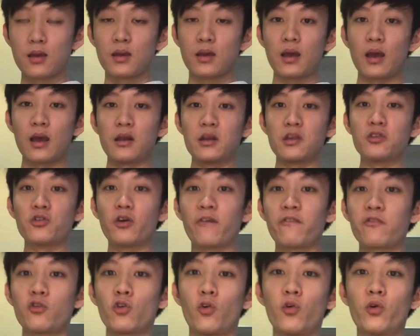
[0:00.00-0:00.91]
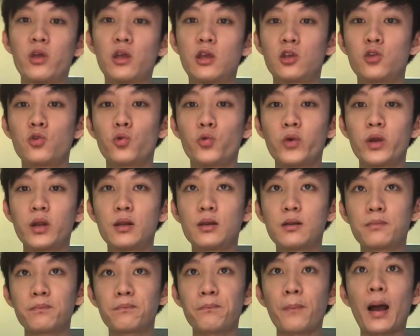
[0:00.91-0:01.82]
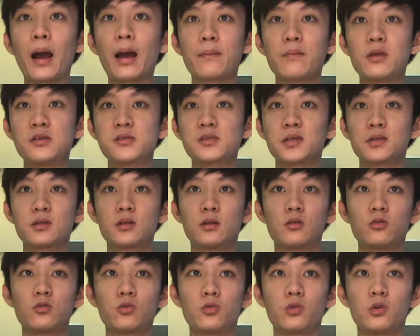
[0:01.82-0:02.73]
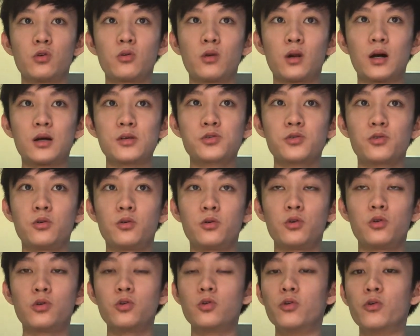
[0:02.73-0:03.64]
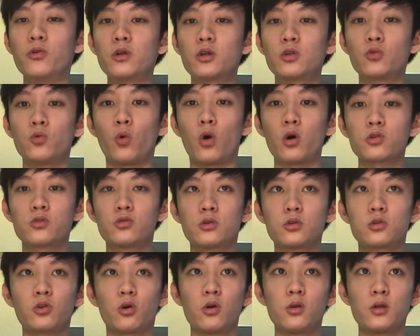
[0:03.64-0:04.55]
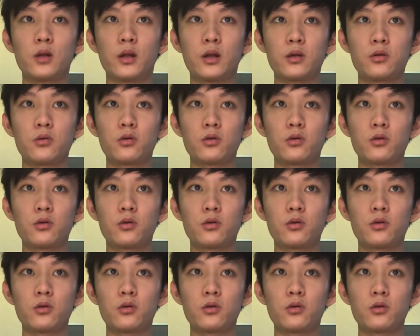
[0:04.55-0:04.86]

And you have your urine pipe inserted into you, so you don't need to walk to the toilet.